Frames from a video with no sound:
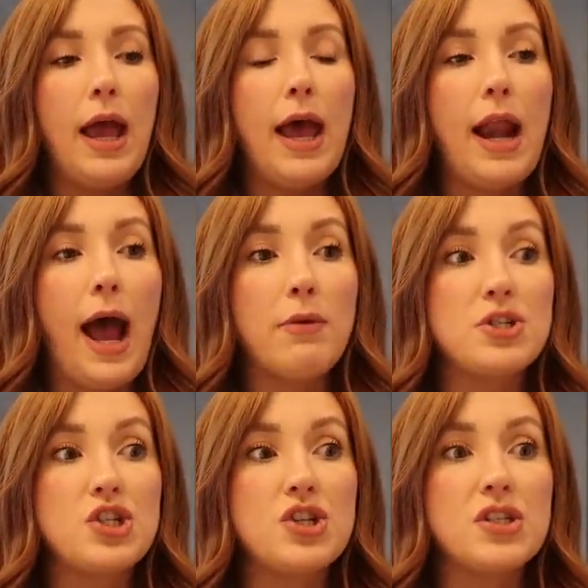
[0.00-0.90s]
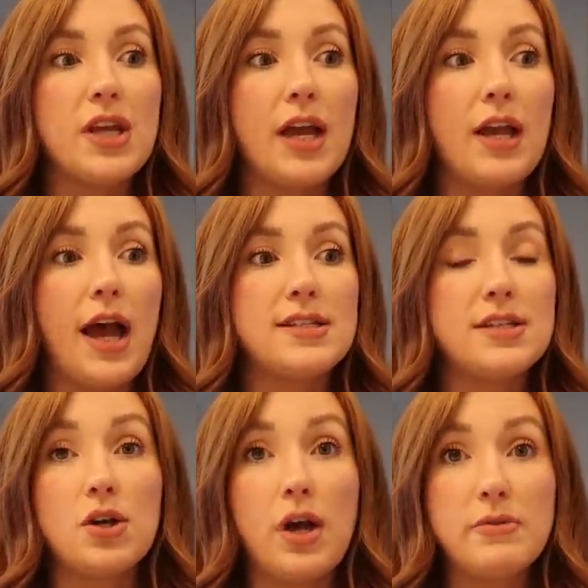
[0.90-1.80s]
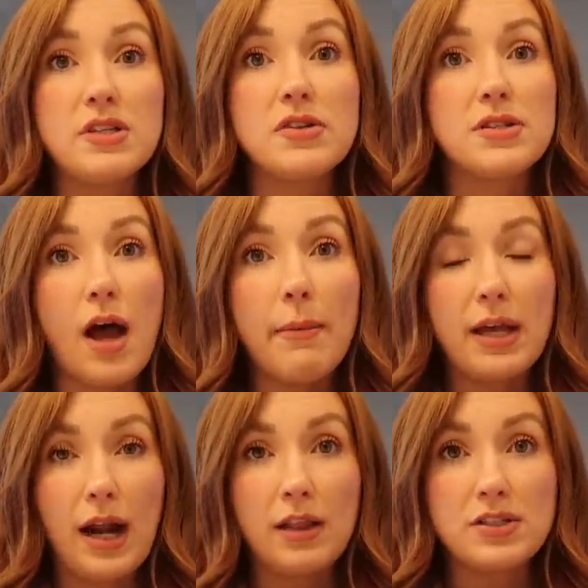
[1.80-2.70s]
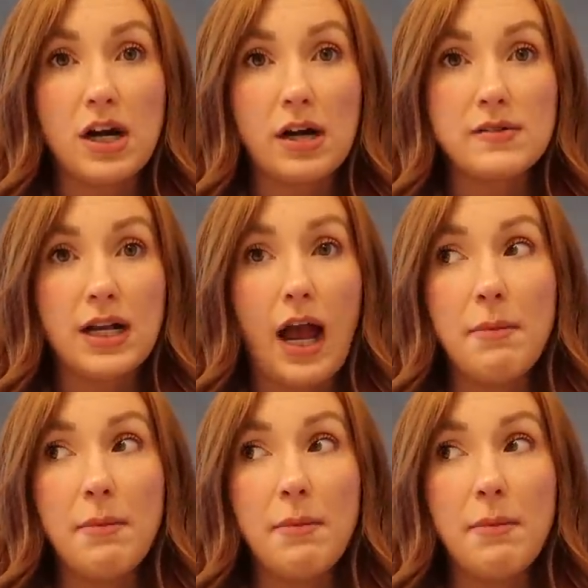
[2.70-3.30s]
And I was just like, I still, I was still sobbing and I looked at her and I was like,